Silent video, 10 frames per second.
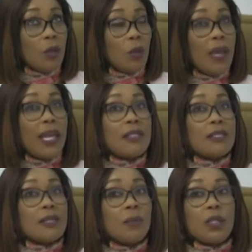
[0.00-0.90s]
where
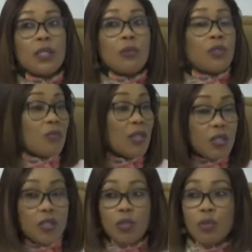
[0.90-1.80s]
somebody was
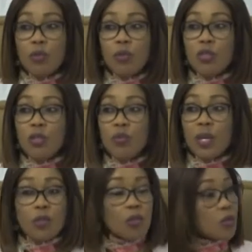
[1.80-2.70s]
rescued. She
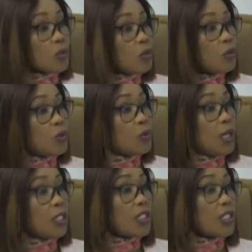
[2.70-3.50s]
went to school.